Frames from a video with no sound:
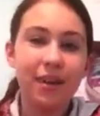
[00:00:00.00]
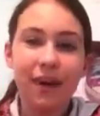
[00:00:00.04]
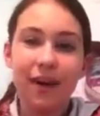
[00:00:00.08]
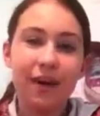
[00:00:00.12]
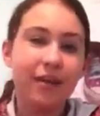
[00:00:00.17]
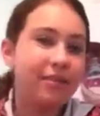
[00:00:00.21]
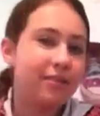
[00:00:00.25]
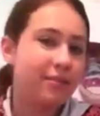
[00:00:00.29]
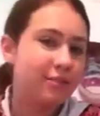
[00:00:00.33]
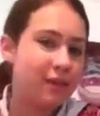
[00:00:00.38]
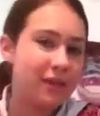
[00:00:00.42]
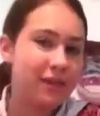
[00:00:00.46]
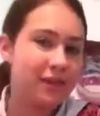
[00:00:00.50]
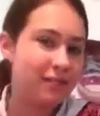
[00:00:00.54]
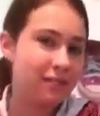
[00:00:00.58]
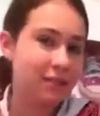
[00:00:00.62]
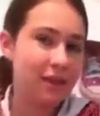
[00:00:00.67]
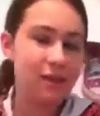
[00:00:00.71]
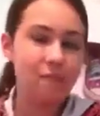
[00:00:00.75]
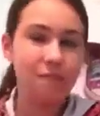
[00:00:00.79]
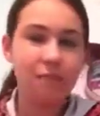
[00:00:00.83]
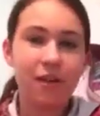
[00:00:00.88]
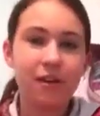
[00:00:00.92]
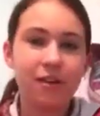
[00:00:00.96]
I was my
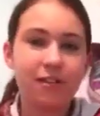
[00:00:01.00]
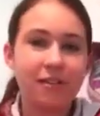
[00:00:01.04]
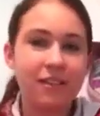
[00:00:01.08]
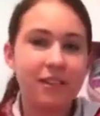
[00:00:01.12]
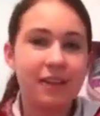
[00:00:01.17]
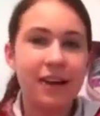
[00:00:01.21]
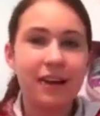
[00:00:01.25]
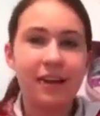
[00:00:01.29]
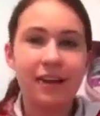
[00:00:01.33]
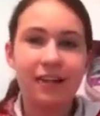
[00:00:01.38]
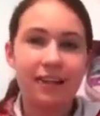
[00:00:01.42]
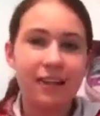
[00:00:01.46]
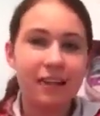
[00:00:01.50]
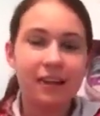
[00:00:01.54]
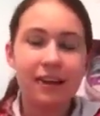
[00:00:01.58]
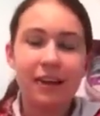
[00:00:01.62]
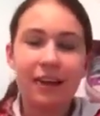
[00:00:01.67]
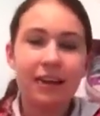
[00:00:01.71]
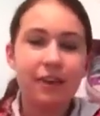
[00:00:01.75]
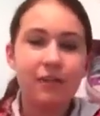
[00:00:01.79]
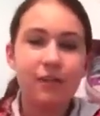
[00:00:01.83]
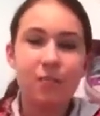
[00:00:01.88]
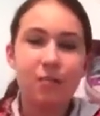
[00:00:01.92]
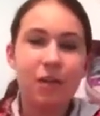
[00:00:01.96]
same personality,
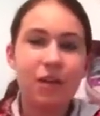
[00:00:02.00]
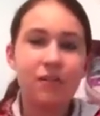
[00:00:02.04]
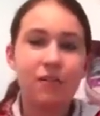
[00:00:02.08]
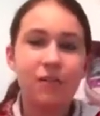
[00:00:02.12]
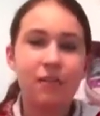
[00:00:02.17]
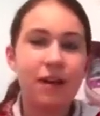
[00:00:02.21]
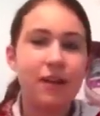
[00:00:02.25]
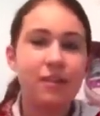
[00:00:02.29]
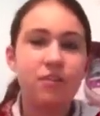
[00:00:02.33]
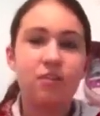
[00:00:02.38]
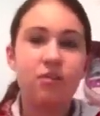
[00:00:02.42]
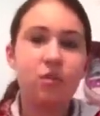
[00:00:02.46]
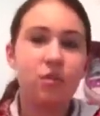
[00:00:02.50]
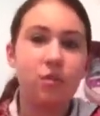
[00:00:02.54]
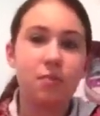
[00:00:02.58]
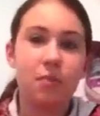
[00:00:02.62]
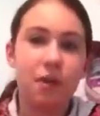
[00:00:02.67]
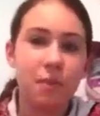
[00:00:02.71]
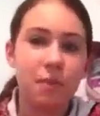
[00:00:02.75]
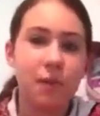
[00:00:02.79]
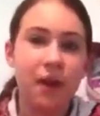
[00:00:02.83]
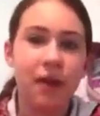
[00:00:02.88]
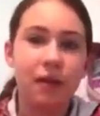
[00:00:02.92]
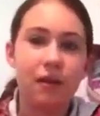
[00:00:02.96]
not even my friends or
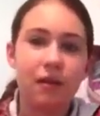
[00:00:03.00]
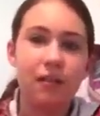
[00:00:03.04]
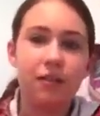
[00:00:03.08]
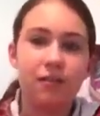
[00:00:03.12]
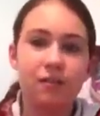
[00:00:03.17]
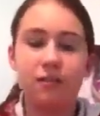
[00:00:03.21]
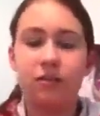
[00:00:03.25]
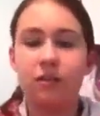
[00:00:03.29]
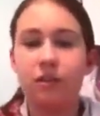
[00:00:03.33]
my parents